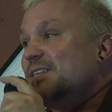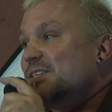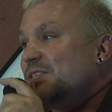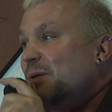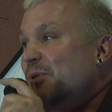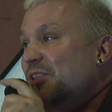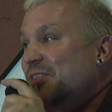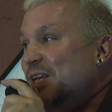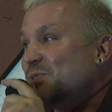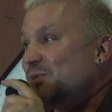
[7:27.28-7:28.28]
Some of the
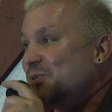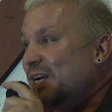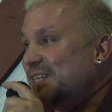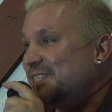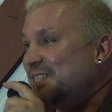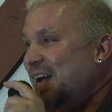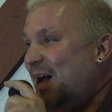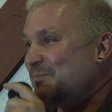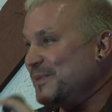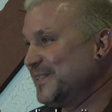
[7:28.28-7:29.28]
things we're trying to
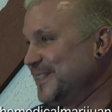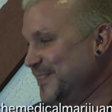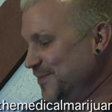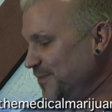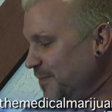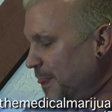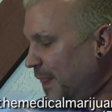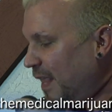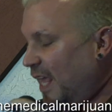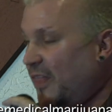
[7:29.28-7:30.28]
stop.
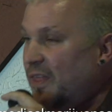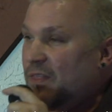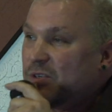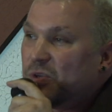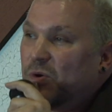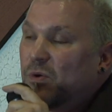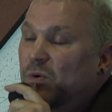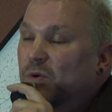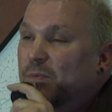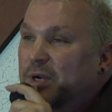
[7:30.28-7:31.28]
And then there's a
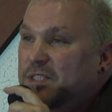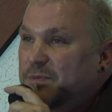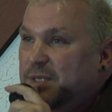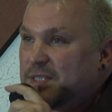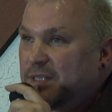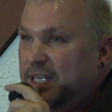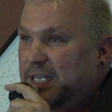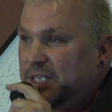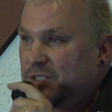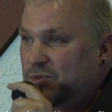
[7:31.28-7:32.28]
whole bunch of
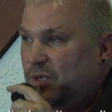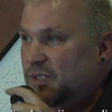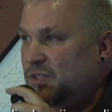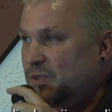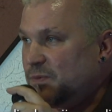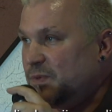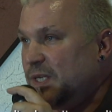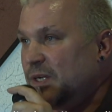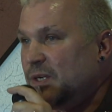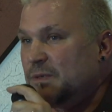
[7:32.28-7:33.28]
miscellaneous drugs. You'll
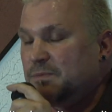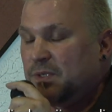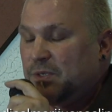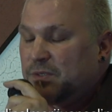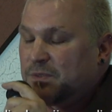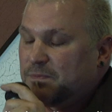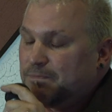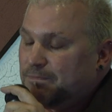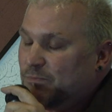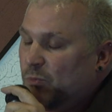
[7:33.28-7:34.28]
hear
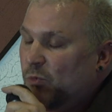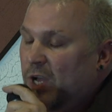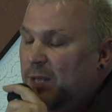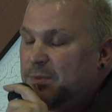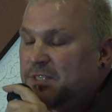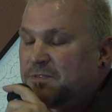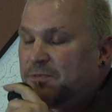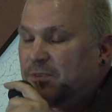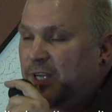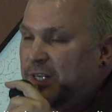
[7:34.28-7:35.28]
web is
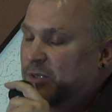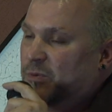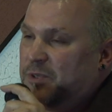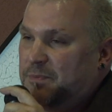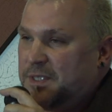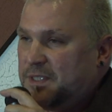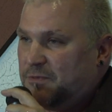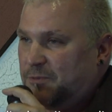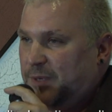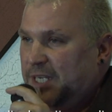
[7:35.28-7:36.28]
flooded with
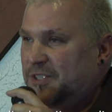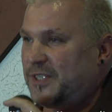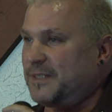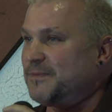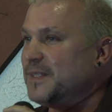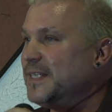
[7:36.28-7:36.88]
misinformation.